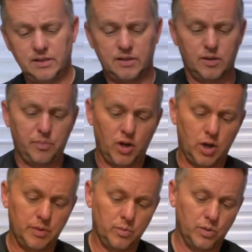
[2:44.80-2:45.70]

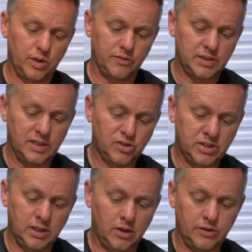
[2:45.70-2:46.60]
compartment would obviously just
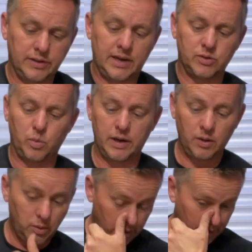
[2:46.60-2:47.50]
slide on there as
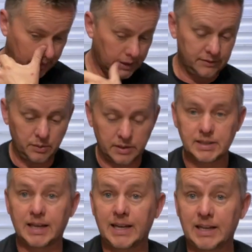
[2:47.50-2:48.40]
well if you wanted
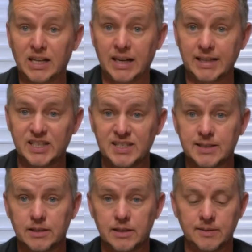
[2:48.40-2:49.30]
to collect
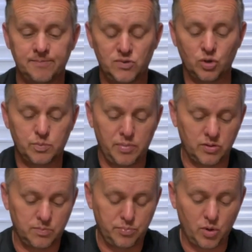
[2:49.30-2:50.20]
into the dust
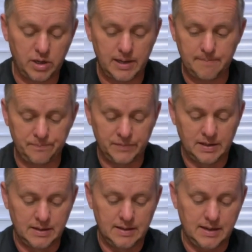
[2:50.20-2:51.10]
bucket.
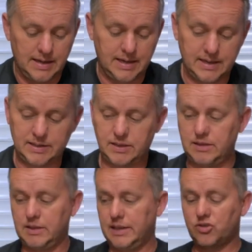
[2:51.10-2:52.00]
And
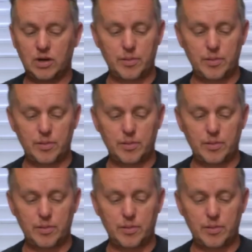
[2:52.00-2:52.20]
let's grab a